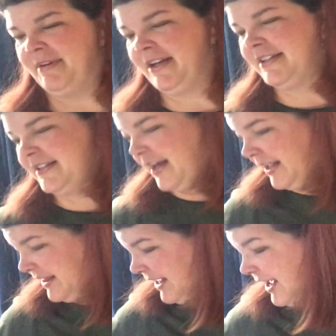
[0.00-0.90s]
because
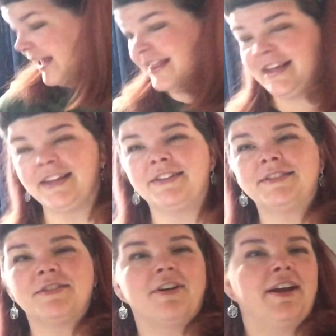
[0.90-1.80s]
I think it
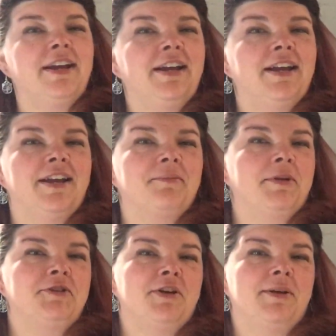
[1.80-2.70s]
looks great, and I'm
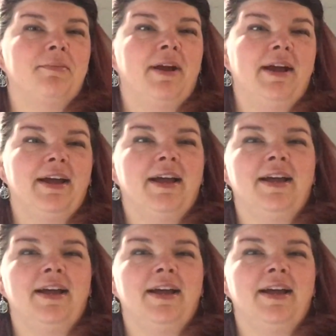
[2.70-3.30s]
not trying to brag.